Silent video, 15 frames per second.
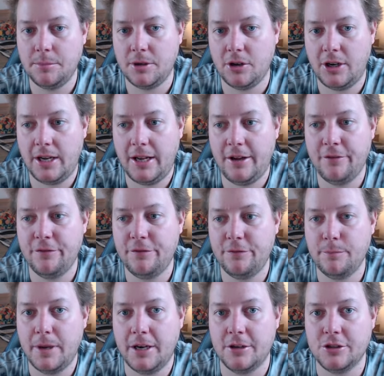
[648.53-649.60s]
but I have
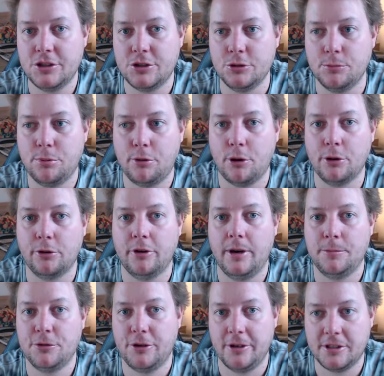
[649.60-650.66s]
managed to
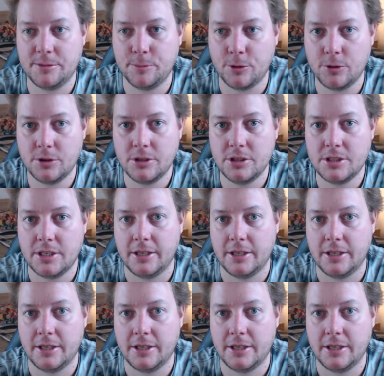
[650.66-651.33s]
program transponders